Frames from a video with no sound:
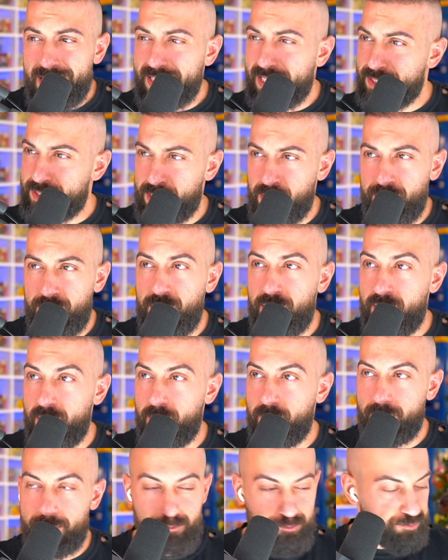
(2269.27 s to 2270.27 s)
Let's
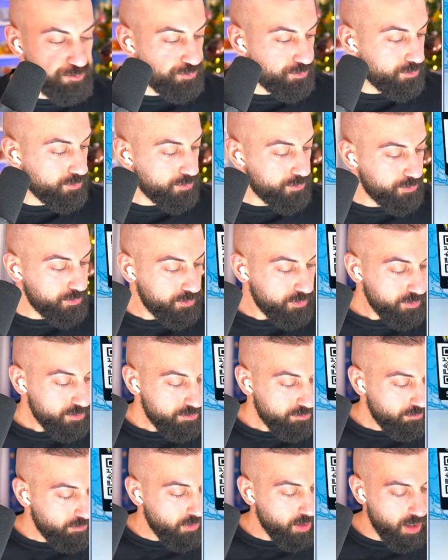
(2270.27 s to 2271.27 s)
continue.
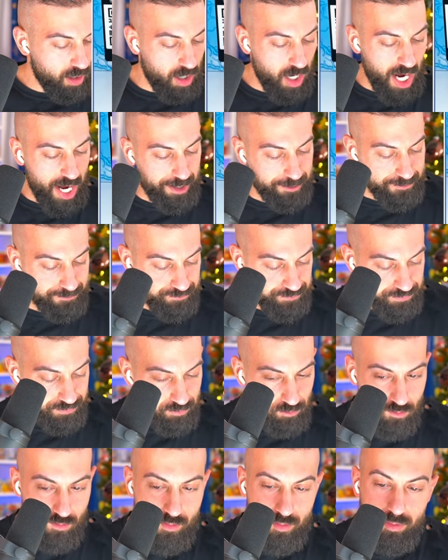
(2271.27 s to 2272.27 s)
All right.
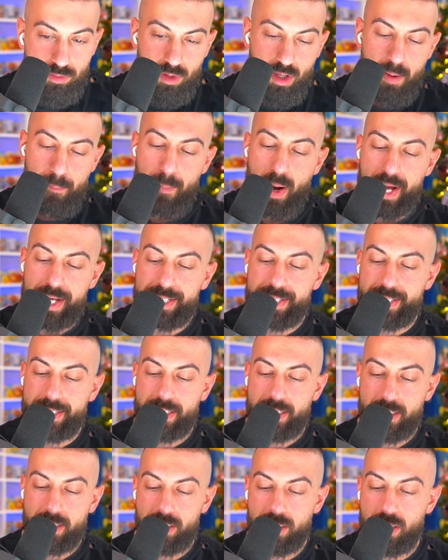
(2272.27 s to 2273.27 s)

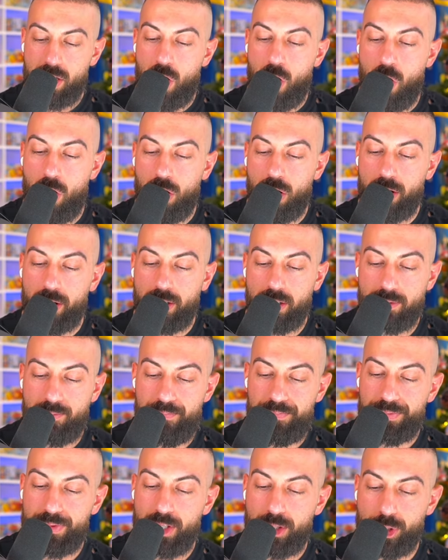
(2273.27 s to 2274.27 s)
Mike R.
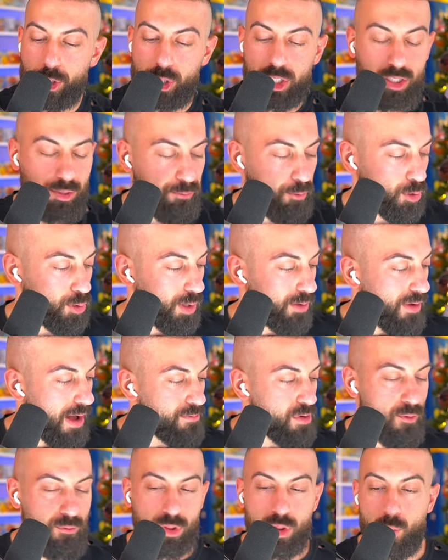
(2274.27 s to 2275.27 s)

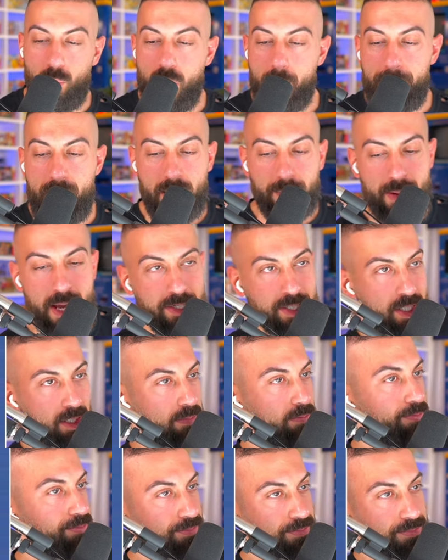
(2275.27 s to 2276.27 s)
33-425. Going for the one-pack magic.
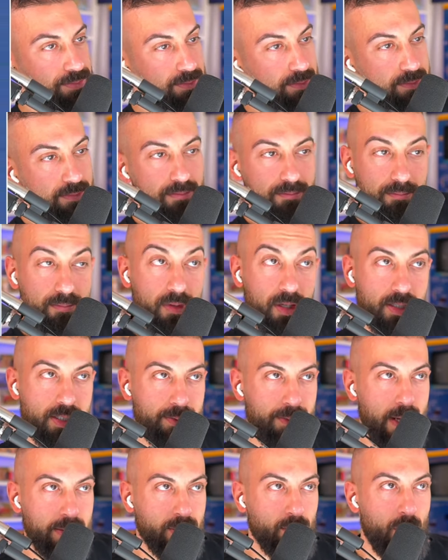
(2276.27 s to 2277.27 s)

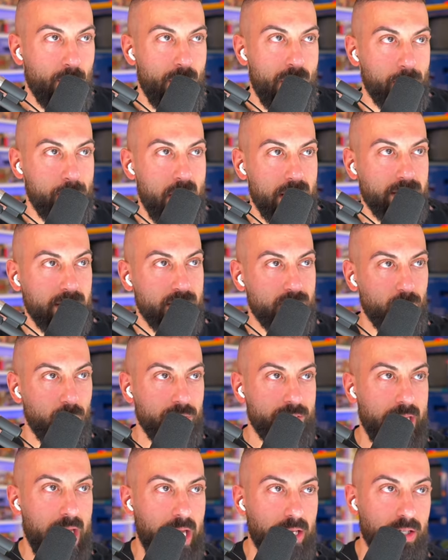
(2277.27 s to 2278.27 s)
Sometimes the one-pack magic is
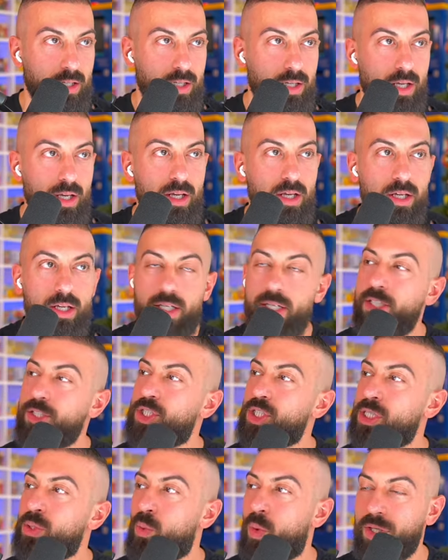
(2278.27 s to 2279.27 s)
where it's at.
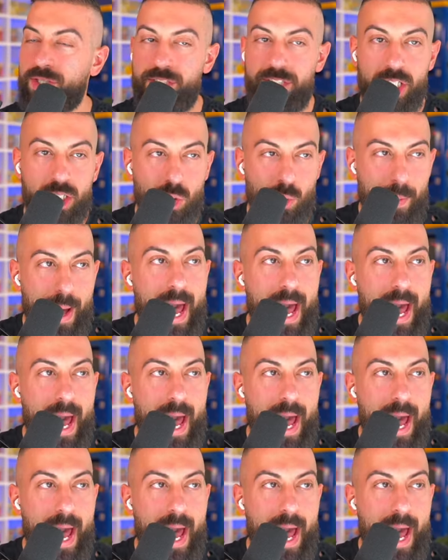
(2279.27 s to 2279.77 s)
Just one single